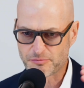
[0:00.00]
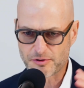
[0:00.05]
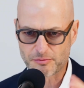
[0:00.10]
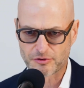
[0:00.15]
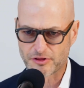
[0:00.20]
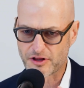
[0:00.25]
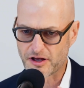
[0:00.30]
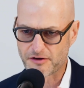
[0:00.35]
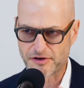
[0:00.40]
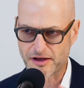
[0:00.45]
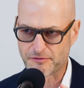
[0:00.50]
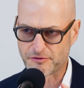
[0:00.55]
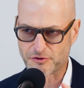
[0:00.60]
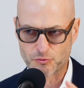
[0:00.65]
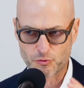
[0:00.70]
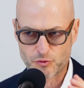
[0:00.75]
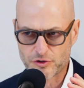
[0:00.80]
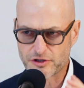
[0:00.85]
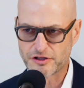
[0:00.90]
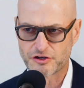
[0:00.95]
people love
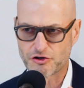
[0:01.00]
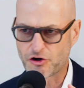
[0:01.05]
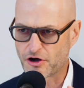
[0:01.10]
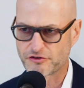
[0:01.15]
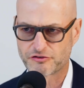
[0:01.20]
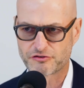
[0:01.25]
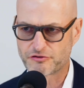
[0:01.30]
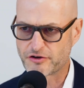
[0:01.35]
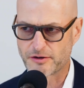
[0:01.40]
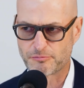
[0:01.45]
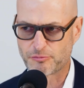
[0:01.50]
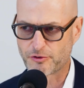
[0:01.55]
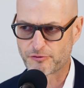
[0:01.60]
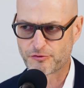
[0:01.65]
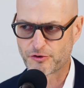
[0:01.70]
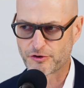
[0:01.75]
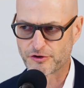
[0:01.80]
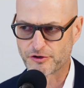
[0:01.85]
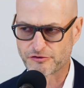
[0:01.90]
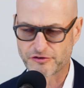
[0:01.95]
having really concentrated
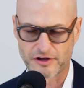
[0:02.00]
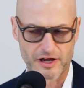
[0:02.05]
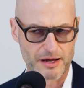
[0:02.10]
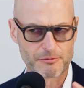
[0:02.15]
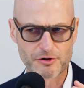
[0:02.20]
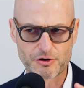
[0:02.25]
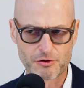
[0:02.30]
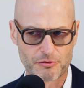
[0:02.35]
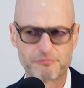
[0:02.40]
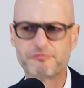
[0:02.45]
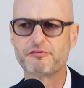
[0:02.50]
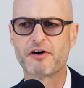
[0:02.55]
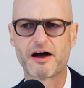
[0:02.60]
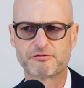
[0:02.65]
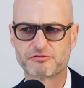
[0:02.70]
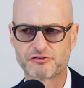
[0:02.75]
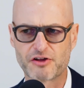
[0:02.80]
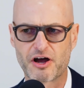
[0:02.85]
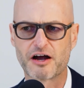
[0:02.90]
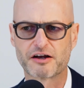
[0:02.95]
portfolios. I'm going to own
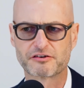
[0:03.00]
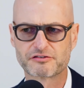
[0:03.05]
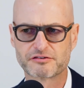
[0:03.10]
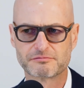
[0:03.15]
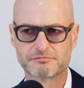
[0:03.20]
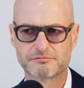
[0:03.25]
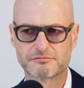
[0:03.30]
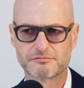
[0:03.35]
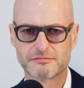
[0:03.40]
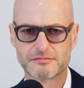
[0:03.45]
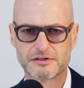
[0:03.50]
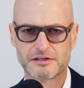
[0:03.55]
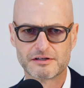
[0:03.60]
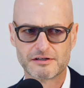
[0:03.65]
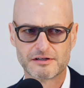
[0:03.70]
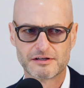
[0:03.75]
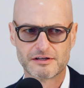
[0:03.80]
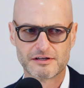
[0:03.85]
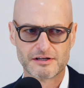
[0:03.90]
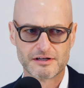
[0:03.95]
5 stocks.
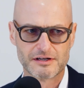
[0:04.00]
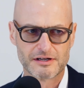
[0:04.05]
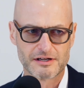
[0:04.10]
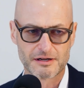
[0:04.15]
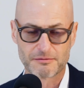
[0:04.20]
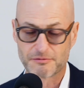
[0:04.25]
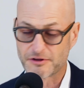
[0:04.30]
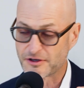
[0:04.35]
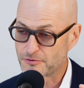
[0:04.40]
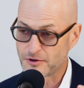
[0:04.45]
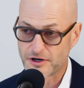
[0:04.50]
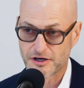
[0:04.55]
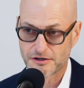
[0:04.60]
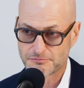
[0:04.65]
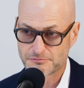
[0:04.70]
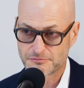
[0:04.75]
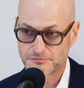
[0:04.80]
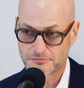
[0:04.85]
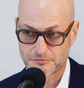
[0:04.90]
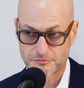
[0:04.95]
I'm like,
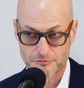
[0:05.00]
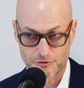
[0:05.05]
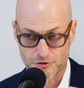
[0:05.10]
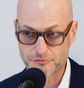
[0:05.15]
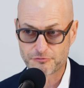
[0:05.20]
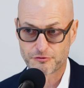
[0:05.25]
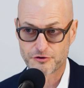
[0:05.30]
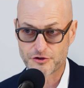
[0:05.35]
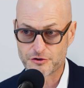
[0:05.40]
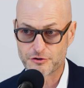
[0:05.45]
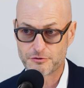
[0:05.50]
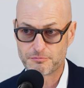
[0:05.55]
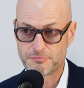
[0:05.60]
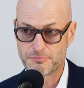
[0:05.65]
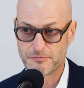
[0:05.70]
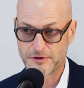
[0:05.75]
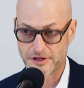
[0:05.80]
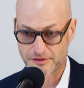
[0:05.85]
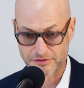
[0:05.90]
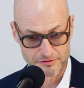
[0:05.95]
well, good for
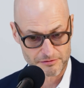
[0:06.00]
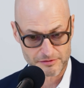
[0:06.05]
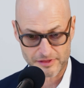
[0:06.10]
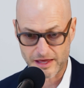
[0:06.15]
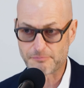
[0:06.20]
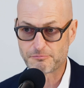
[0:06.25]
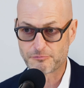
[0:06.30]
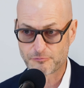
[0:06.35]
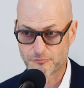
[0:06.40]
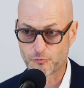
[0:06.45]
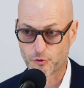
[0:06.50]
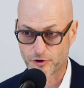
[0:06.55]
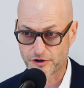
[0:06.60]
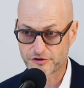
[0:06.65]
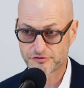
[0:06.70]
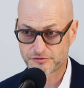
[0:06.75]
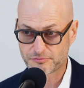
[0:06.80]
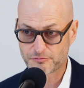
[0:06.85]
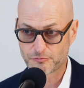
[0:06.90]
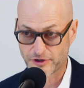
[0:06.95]
you, and that
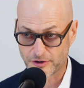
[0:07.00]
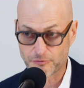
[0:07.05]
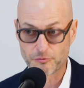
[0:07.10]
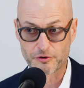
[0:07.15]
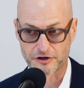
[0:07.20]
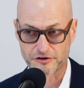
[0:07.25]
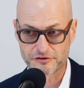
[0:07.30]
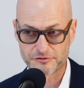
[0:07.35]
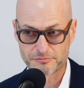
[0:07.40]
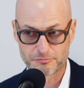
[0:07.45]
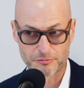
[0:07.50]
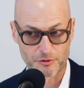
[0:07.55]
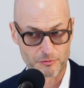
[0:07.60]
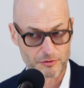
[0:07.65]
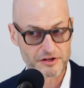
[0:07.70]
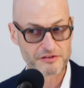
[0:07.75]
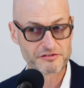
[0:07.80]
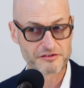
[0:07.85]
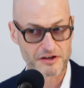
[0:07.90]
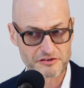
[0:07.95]
works when it works. But
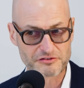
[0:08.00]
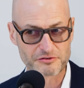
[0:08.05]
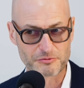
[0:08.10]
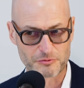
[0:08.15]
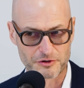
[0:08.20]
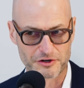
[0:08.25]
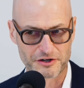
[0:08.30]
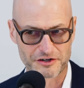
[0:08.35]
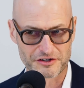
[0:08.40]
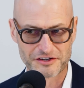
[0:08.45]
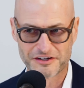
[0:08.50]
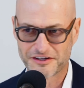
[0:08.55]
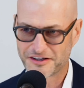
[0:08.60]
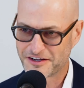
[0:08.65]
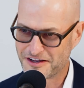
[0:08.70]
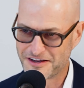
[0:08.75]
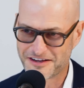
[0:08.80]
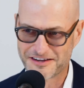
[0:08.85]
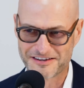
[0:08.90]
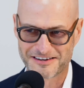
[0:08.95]
when it doesn't work,
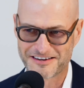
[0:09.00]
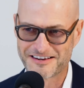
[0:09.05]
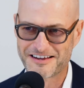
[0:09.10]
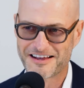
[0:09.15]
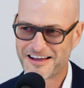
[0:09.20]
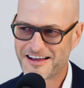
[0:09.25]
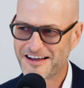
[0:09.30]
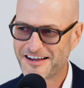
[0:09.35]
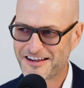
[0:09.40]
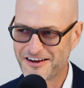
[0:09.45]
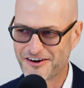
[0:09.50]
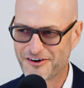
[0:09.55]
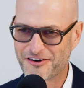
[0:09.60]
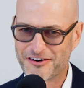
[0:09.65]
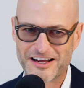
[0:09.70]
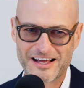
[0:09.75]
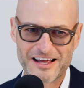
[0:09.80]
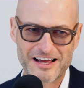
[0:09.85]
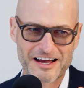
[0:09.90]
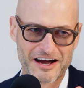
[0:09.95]

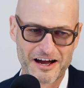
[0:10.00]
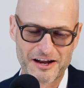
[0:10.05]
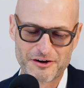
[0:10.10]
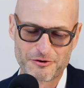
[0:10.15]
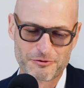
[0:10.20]
I